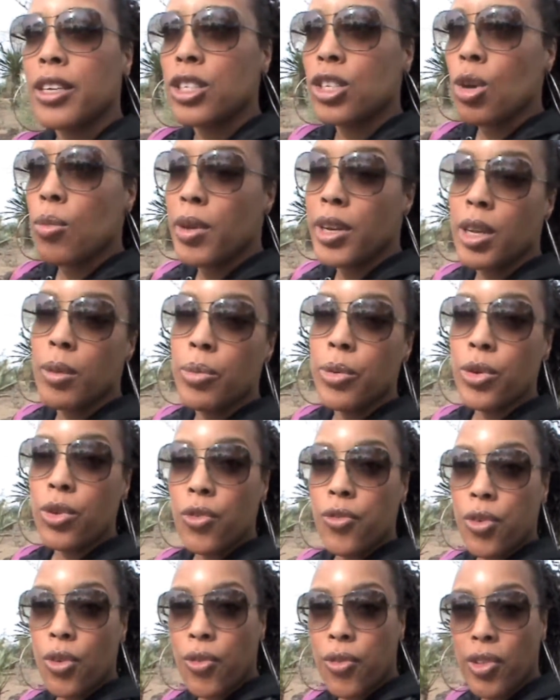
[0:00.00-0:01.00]
so many
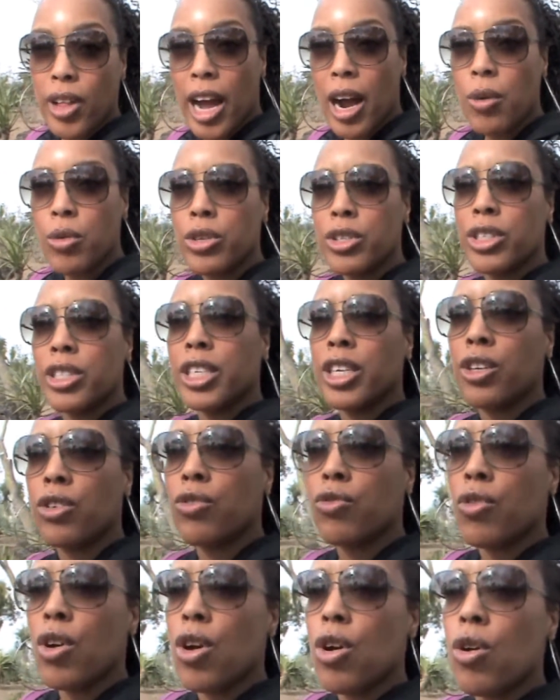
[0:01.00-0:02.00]
beautiful flowers did
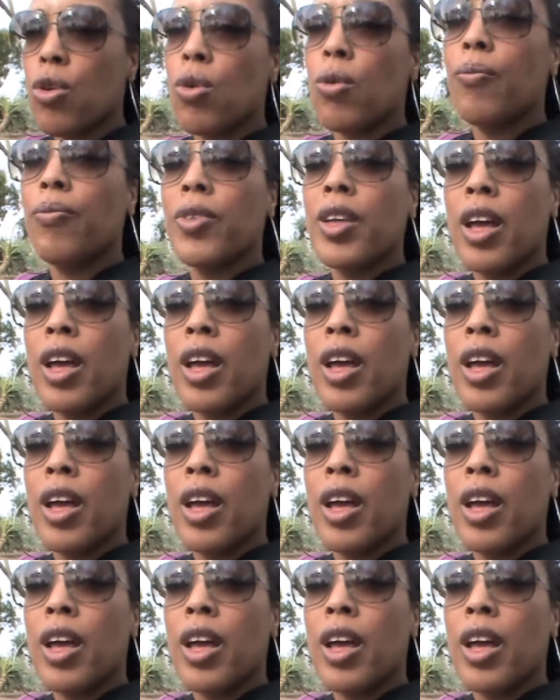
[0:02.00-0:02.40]
grow.